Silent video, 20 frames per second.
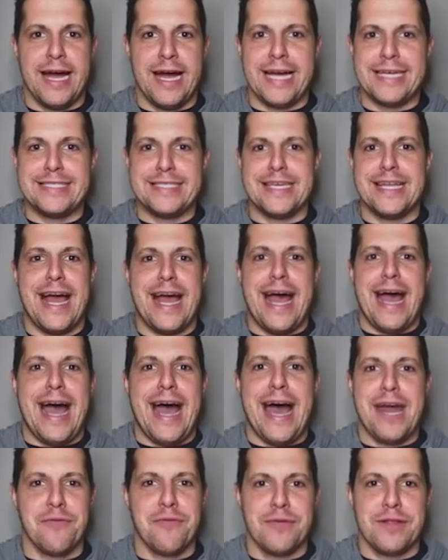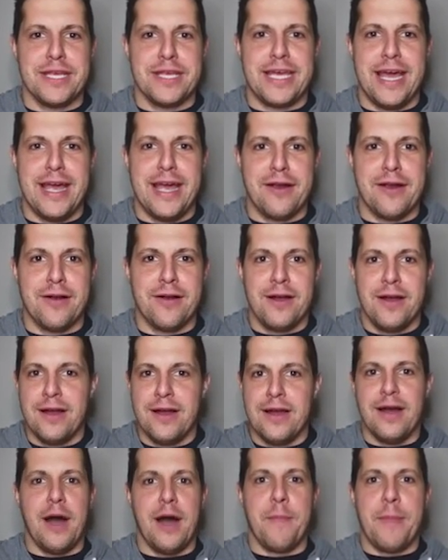I said, I don't really care
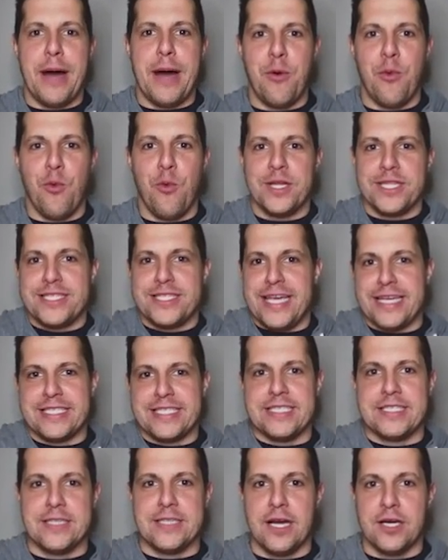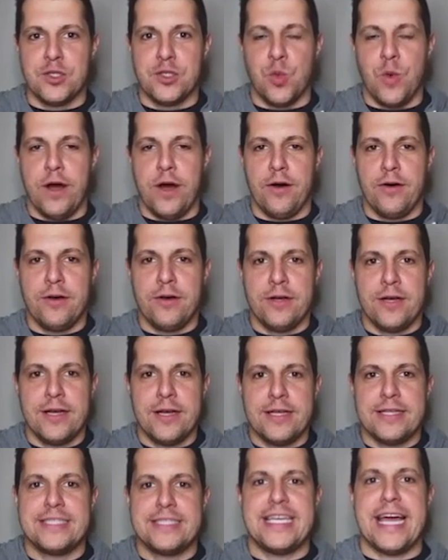about what Texas does well.
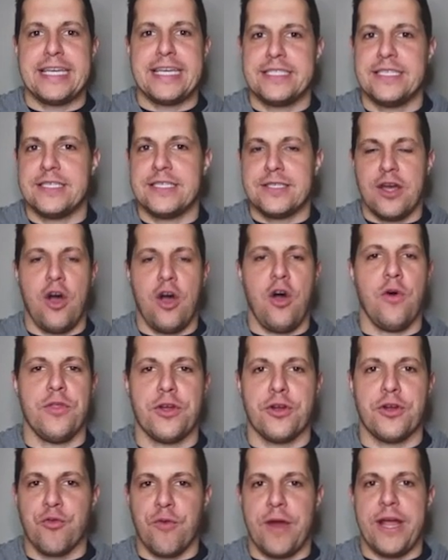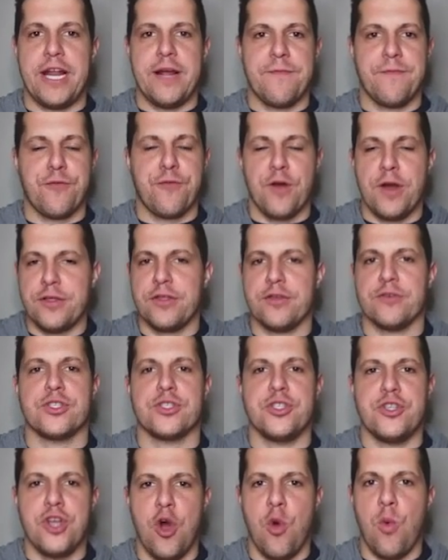Texas, oh, they're great up front. There's
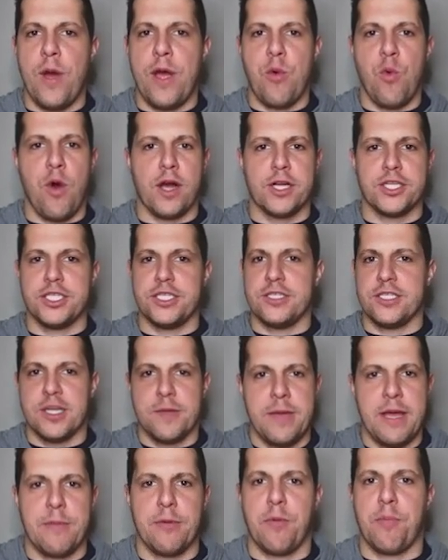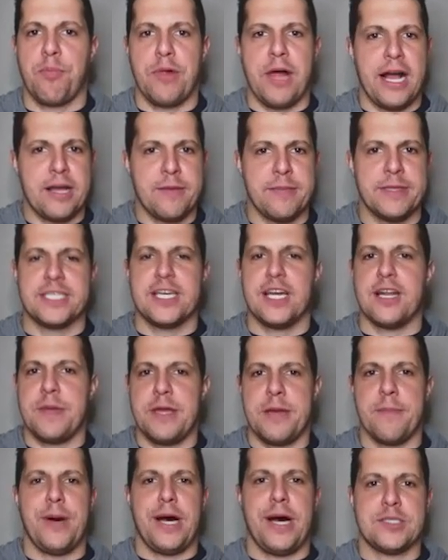no way Washington's going to be able to block them. It's going to
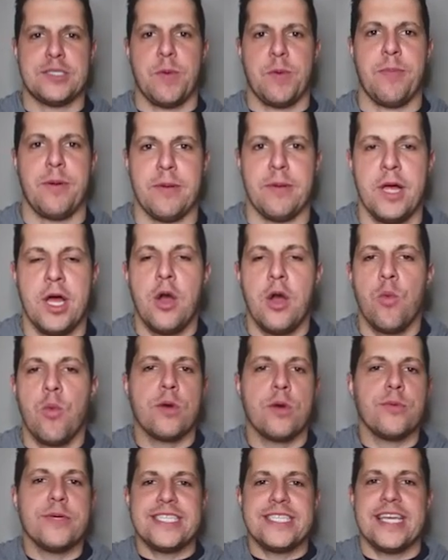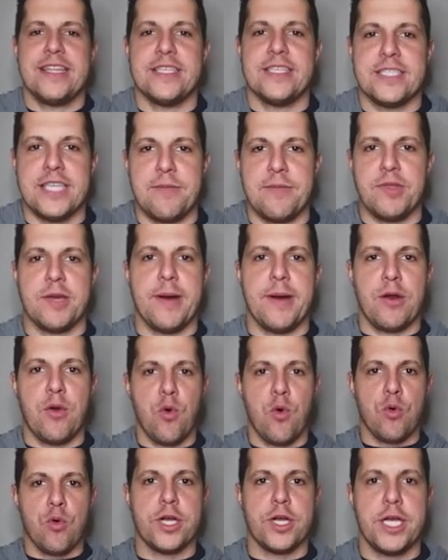be impossible. But weren't we saying the same thing about
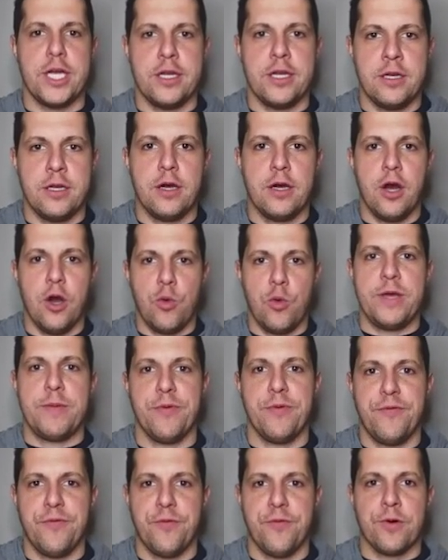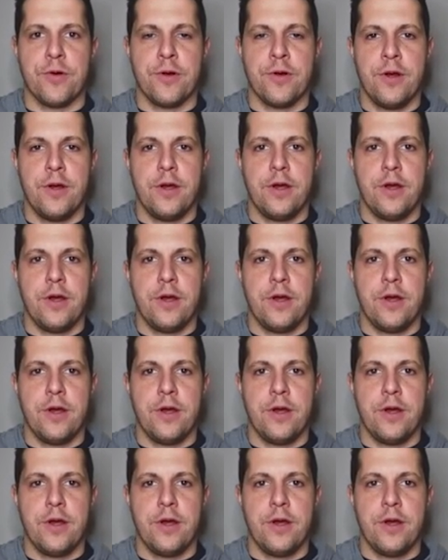Oregon a week before?